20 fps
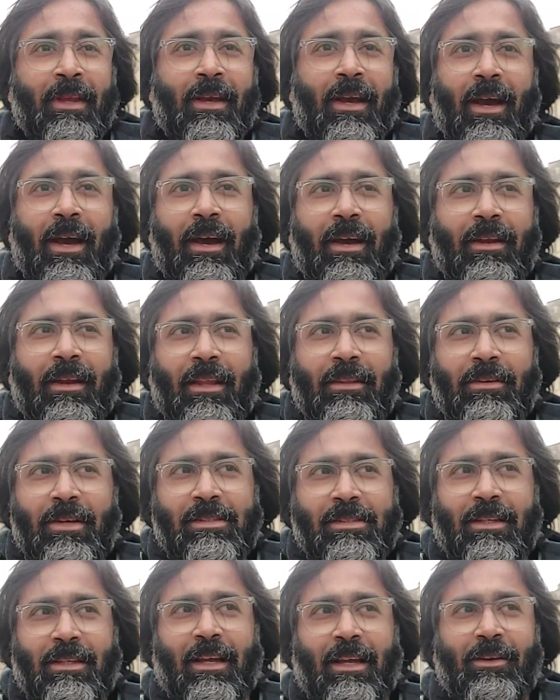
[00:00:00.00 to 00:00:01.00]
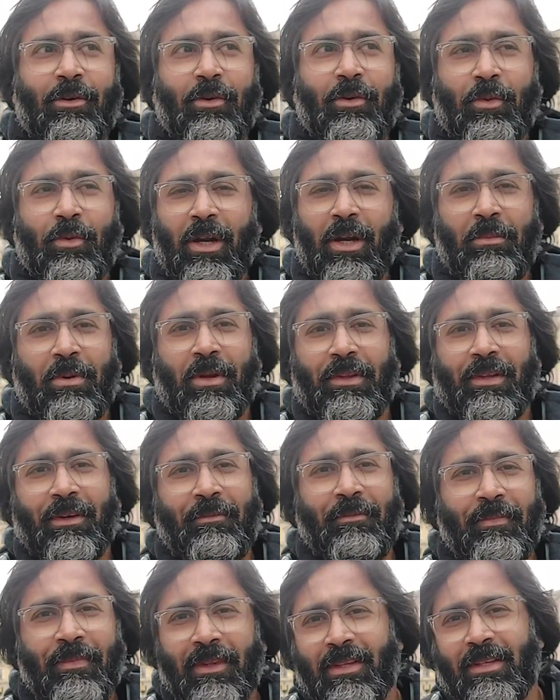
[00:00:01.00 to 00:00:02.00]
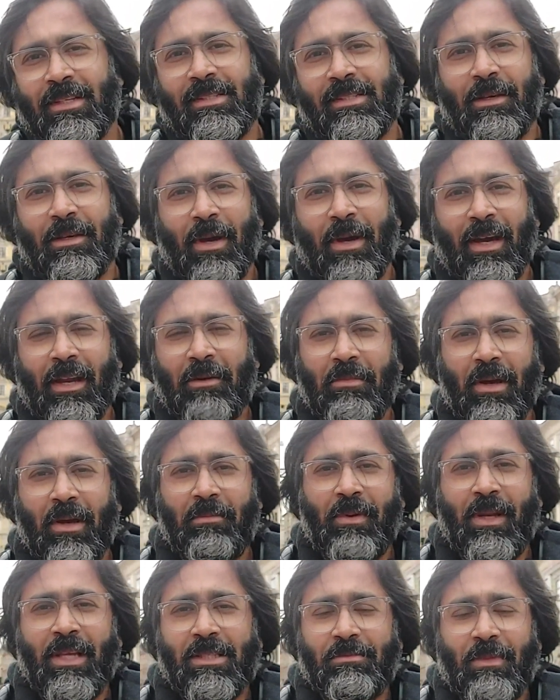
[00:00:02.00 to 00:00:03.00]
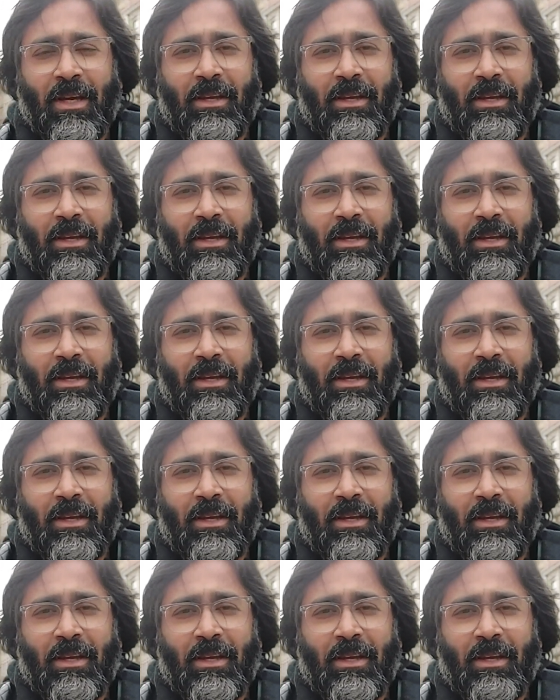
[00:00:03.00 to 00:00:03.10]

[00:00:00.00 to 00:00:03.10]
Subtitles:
And Andrei said that, don't worry, brother, just stay back at my place.